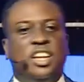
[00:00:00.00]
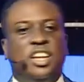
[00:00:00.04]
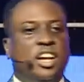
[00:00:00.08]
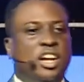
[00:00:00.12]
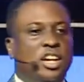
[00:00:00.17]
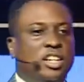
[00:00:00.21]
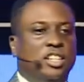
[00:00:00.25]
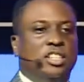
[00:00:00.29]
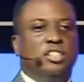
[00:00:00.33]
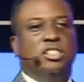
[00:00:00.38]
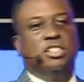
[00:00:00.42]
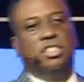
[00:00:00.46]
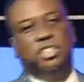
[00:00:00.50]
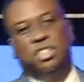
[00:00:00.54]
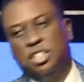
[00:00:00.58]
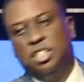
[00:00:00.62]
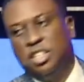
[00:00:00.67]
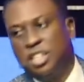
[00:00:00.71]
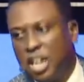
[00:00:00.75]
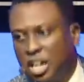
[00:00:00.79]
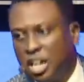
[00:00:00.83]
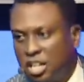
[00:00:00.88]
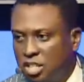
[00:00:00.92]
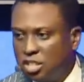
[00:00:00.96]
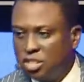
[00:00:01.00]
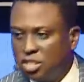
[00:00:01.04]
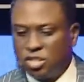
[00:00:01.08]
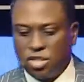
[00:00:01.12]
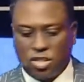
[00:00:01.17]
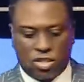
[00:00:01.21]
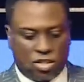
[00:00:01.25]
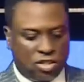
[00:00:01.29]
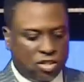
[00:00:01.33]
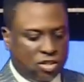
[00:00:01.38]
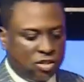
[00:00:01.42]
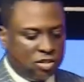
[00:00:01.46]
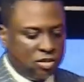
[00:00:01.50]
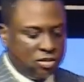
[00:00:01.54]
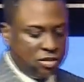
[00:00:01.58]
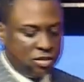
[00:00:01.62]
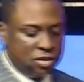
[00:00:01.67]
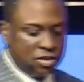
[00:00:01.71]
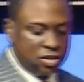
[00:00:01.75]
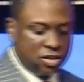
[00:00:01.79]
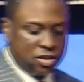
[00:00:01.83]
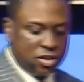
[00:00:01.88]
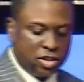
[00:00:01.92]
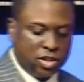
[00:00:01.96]
uh, garden in church.
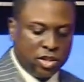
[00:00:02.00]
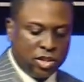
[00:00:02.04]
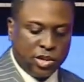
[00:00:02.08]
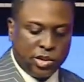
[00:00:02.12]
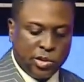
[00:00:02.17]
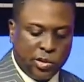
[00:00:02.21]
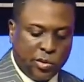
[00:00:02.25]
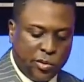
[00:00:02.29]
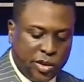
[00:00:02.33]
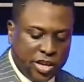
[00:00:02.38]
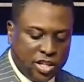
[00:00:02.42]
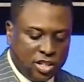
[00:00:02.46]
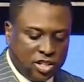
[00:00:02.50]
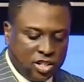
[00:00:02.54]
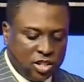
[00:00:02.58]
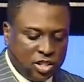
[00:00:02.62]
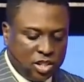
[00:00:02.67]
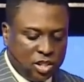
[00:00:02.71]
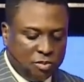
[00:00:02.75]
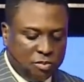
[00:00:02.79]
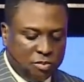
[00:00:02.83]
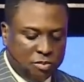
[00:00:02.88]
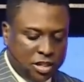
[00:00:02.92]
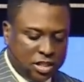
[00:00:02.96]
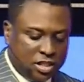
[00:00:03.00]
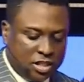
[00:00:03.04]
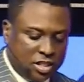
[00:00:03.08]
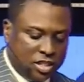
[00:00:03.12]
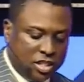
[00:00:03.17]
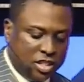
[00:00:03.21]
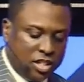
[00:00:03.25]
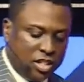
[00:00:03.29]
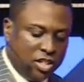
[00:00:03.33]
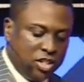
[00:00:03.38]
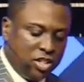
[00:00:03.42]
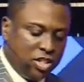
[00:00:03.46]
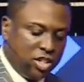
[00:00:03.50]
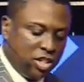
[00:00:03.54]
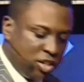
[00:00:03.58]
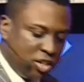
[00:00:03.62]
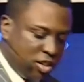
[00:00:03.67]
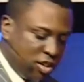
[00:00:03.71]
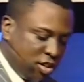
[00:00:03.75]
Read this message